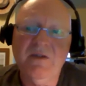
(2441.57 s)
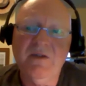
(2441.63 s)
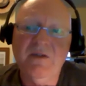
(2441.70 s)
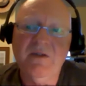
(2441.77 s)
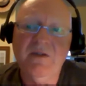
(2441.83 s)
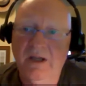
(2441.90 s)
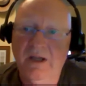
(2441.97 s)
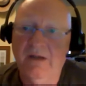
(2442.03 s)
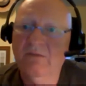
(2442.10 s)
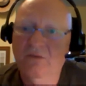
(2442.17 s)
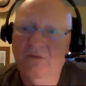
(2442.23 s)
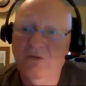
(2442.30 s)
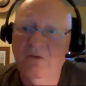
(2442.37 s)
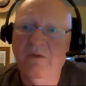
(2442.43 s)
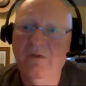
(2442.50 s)
okay,
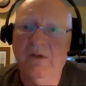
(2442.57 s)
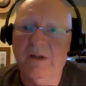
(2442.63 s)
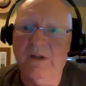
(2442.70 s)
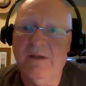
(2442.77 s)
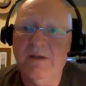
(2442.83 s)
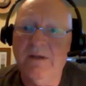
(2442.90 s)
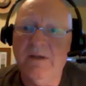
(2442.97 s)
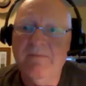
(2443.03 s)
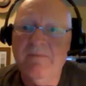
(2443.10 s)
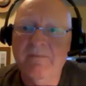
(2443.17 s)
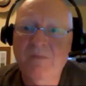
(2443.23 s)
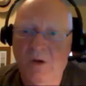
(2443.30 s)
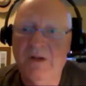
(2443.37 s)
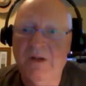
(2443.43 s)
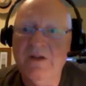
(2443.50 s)
truthfully,
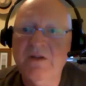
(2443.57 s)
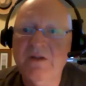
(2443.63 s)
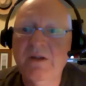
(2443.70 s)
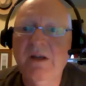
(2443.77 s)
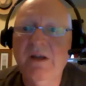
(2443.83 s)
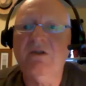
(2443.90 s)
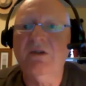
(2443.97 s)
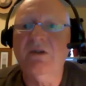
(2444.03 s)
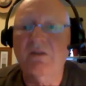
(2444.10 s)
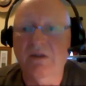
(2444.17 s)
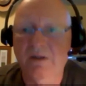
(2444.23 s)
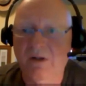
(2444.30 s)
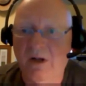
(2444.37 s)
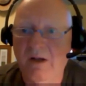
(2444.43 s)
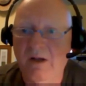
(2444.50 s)
honestly,
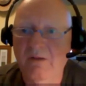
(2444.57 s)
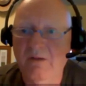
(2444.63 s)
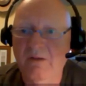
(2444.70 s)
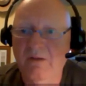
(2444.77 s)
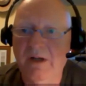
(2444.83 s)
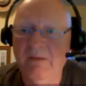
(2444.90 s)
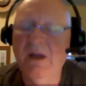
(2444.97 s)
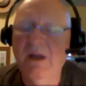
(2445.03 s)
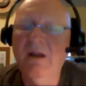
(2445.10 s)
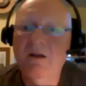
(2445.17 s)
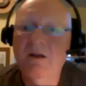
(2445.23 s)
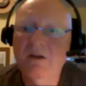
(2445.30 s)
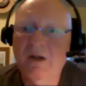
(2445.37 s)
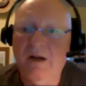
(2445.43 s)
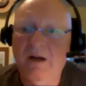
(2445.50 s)
you know, how can I
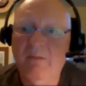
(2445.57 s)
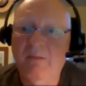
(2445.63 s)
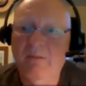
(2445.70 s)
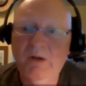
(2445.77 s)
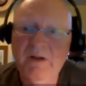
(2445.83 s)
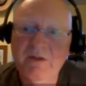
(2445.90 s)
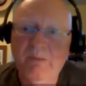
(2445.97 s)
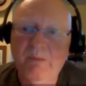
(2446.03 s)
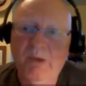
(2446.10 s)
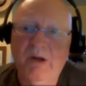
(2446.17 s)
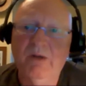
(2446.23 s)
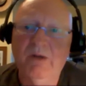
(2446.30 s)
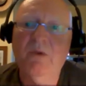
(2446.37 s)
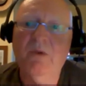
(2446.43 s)
kind of pull this apart?